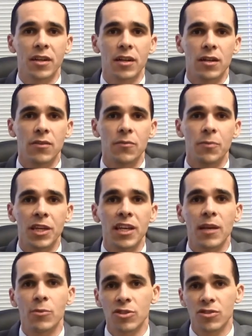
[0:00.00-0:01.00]
of being
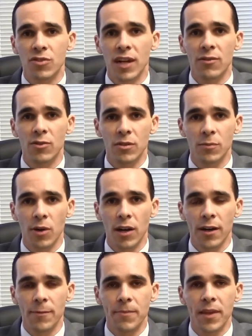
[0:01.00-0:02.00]
able to travel
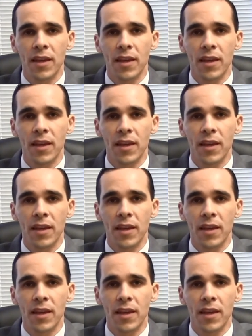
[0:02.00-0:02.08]
abroad,